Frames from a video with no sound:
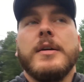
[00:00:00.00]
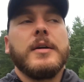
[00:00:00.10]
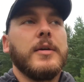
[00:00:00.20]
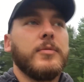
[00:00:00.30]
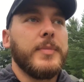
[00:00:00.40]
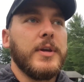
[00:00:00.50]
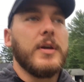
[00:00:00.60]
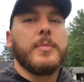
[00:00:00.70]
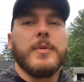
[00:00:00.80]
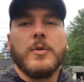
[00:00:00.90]
I will be
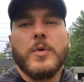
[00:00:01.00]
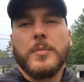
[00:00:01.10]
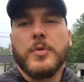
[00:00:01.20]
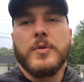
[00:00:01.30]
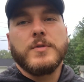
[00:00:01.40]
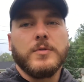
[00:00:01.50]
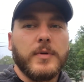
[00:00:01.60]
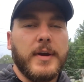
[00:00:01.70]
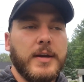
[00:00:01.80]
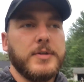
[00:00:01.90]
up in the 1.2
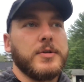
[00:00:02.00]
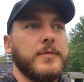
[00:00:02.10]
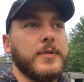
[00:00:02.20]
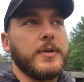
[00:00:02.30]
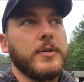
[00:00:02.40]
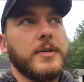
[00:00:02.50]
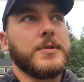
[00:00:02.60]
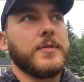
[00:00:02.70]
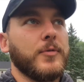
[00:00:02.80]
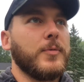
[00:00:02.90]
range, hopefully, or at least
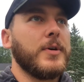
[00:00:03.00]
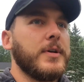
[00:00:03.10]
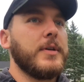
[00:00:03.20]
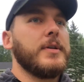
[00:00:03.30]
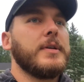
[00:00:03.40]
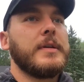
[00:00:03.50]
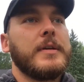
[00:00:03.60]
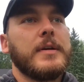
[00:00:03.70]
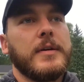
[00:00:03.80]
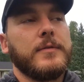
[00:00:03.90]
over 1
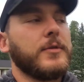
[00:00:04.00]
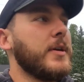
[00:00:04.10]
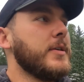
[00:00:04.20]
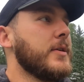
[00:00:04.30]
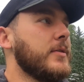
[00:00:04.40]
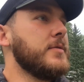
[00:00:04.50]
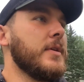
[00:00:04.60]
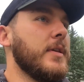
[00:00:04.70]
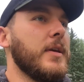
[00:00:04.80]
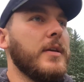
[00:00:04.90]
ketones,
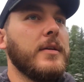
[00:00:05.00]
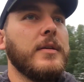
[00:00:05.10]
and then